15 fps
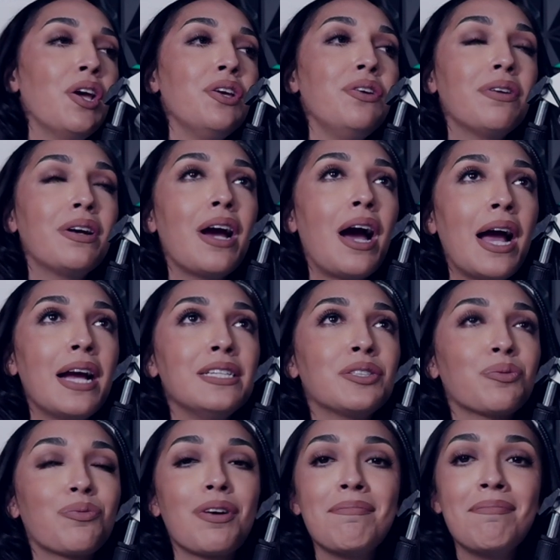You
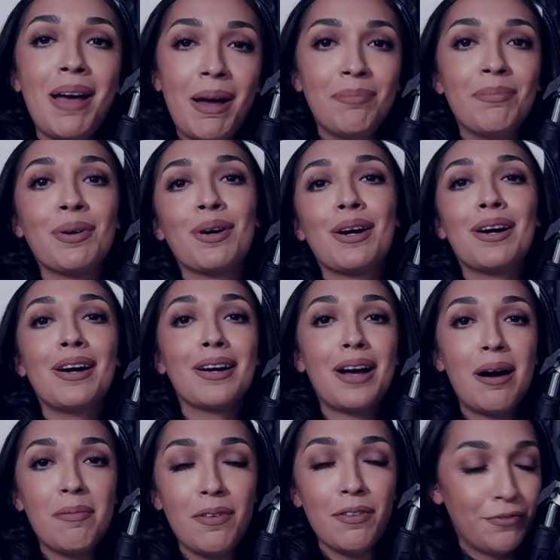guys remember
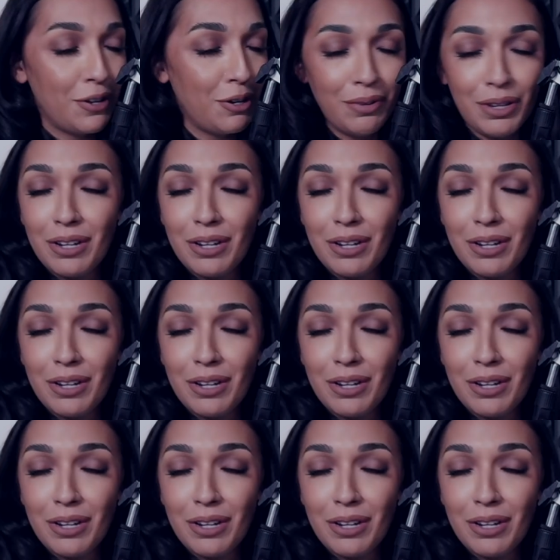a few